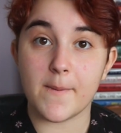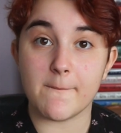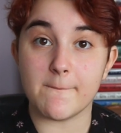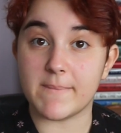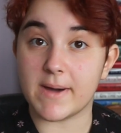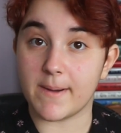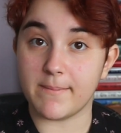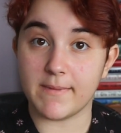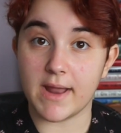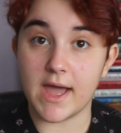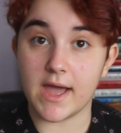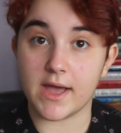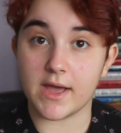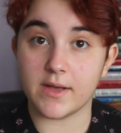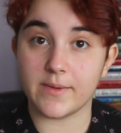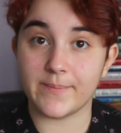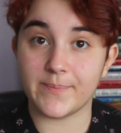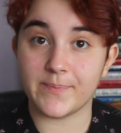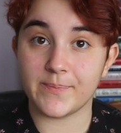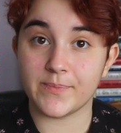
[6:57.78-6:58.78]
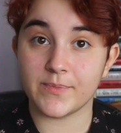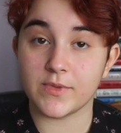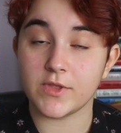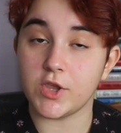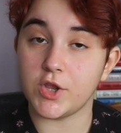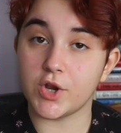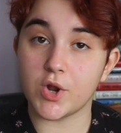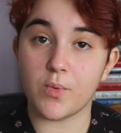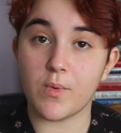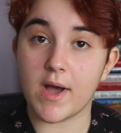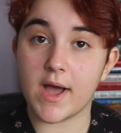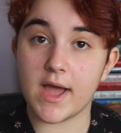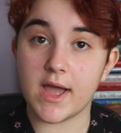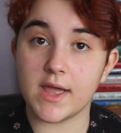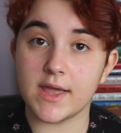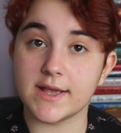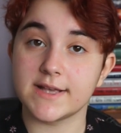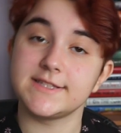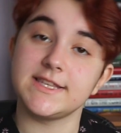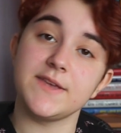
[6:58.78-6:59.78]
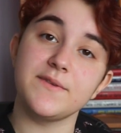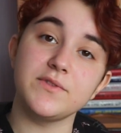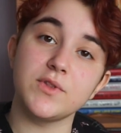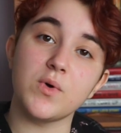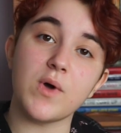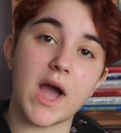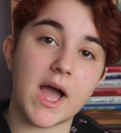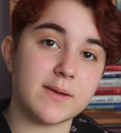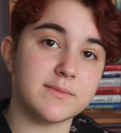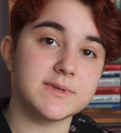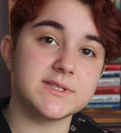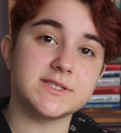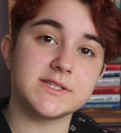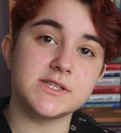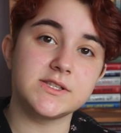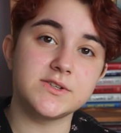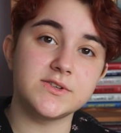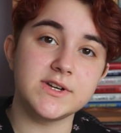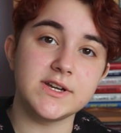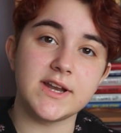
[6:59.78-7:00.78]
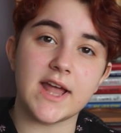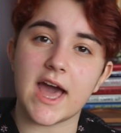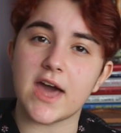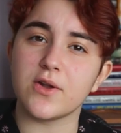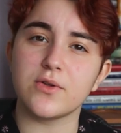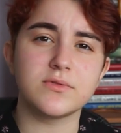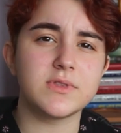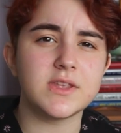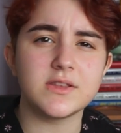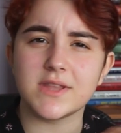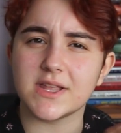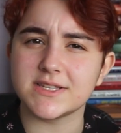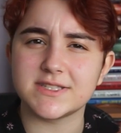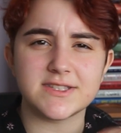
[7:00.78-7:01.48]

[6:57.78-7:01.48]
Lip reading: But I'm not. You know why? Because even though I'm a Slytherin, I don't think that